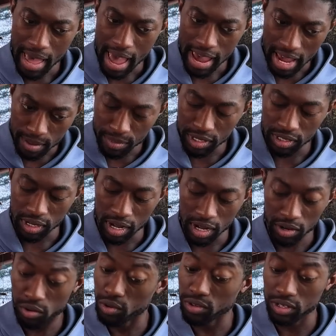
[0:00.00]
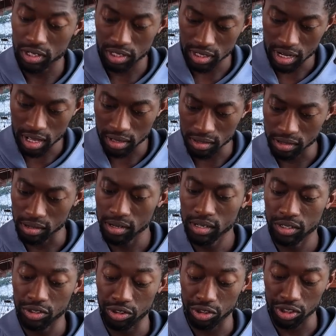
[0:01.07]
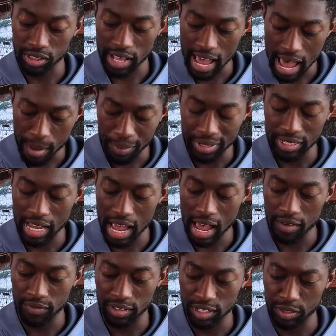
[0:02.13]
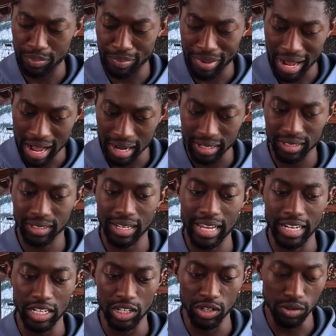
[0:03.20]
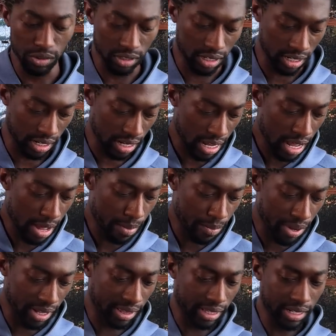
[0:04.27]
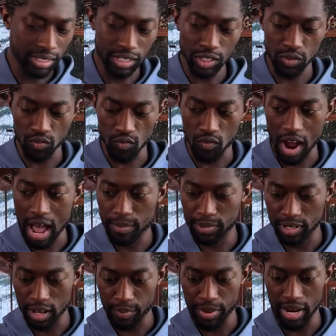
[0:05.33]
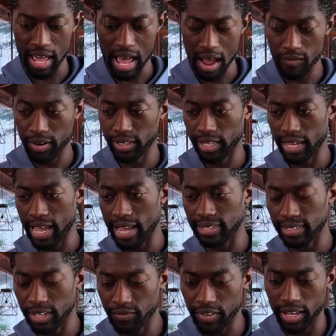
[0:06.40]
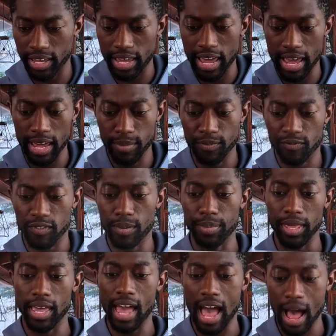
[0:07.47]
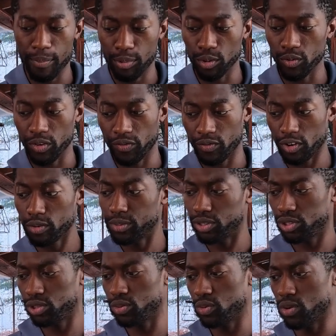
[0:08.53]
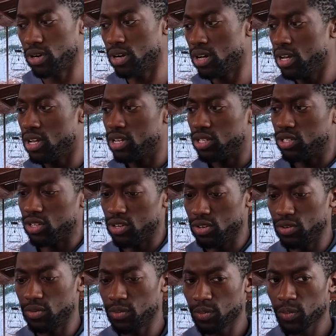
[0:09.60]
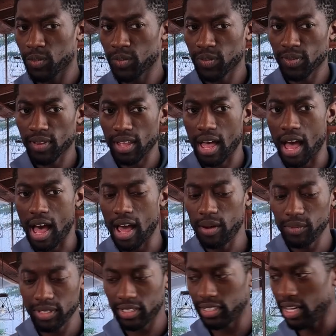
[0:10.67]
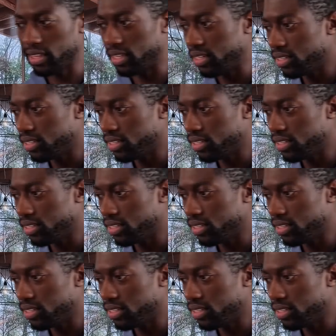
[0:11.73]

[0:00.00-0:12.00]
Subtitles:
Amazon or the seller just happened to have this box and used it. But this is wrapped up in everything as if it came from the Apple refurbished store. So I would say